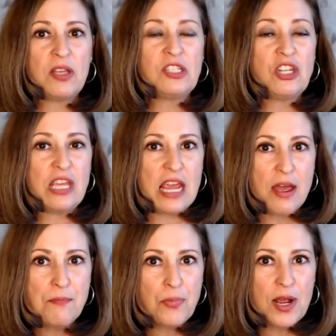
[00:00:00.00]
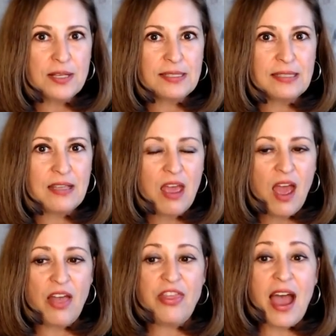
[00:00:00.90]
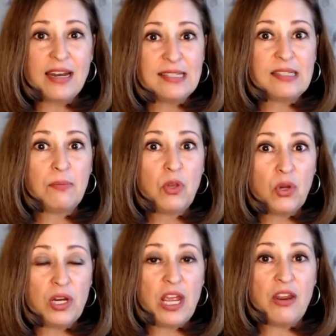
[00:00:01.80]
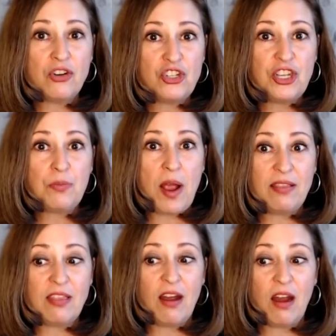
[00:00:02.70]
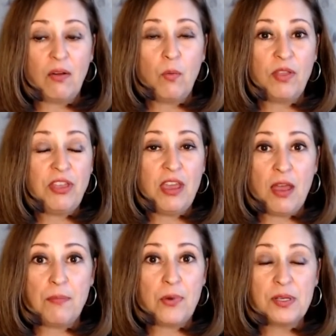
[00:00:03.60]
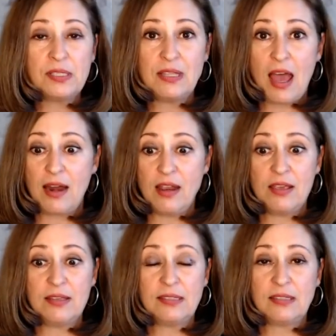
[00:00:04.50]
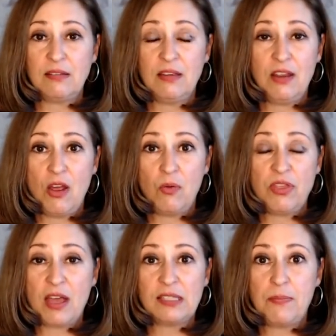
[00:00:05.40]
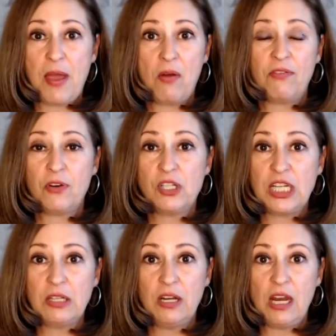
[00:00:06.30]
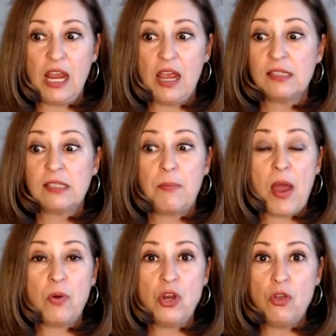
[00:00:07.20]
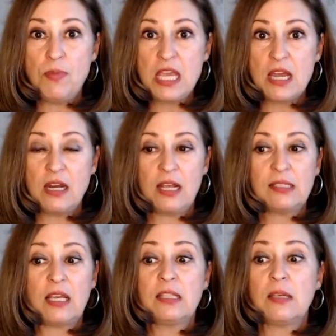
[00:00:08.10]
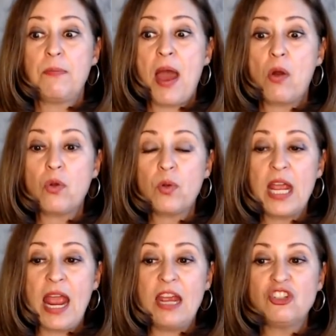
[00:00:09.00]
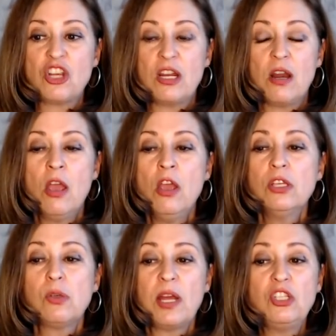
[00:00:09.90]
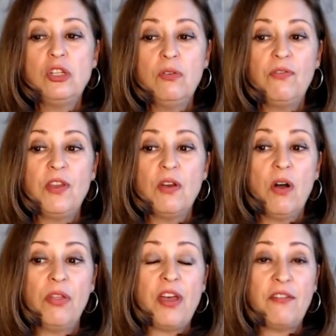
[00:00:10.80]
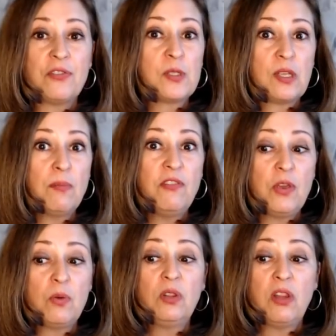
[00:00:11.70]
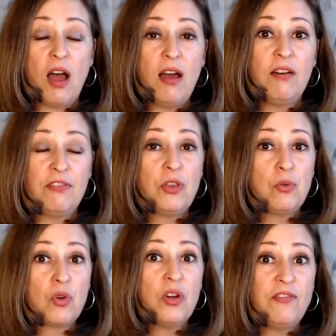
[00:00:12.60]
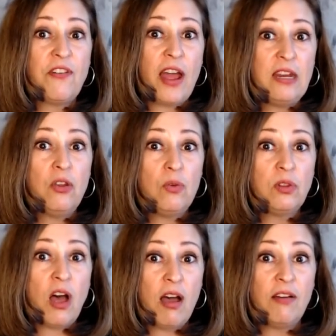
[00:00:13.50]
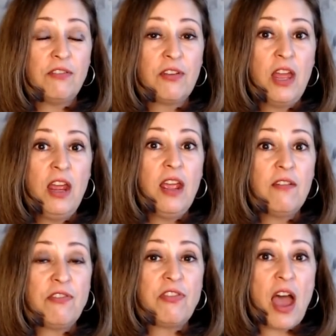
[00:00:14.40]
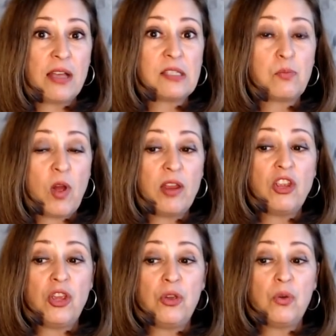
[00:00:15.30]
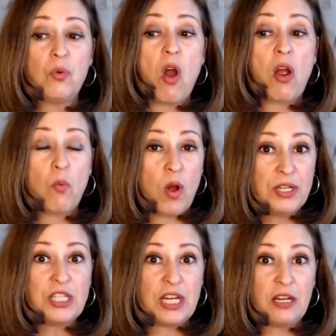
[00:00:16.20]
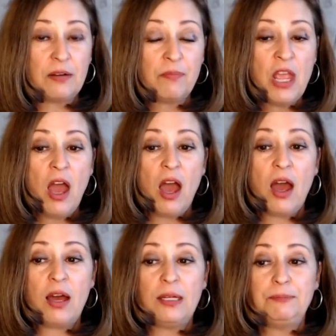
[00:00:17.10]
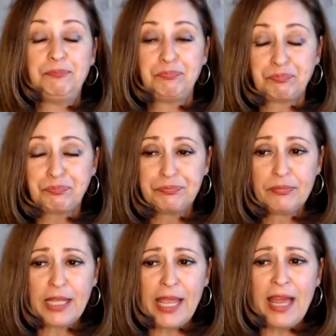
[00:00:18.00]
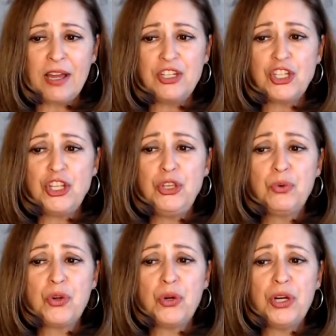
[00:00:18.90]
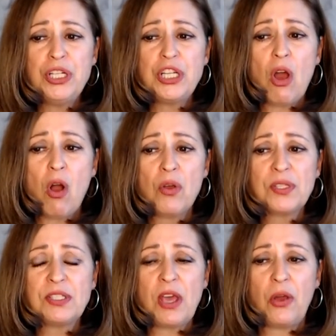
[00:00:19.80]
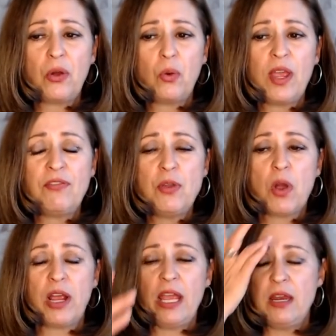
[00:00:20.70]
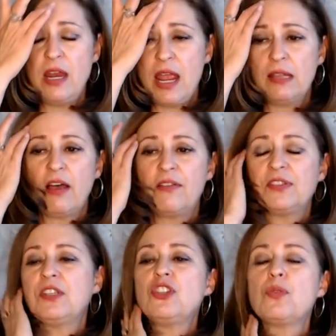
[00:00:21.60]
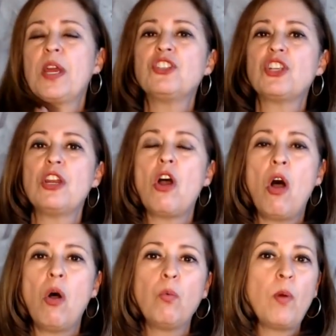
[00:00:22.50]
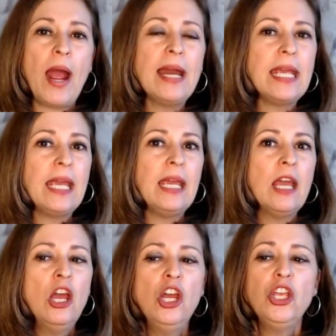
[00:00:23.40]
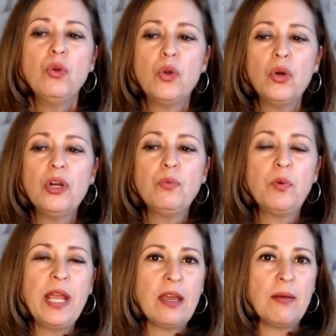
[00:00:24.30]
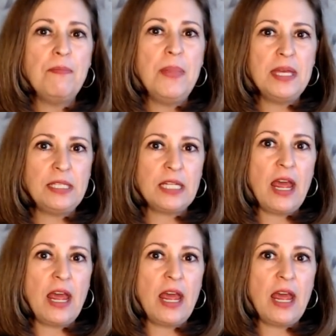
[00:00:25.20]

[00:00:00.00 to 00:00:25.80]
to the Empress. That is some good energy right there. With the Empress, that is, you know, that's about fertility. It's about new beginnings. It's about creation. So I do feel that for some of you, love, you could find new love if that's what you are wanting. Um, and you could also, if you are in a love situation already, you could recommit to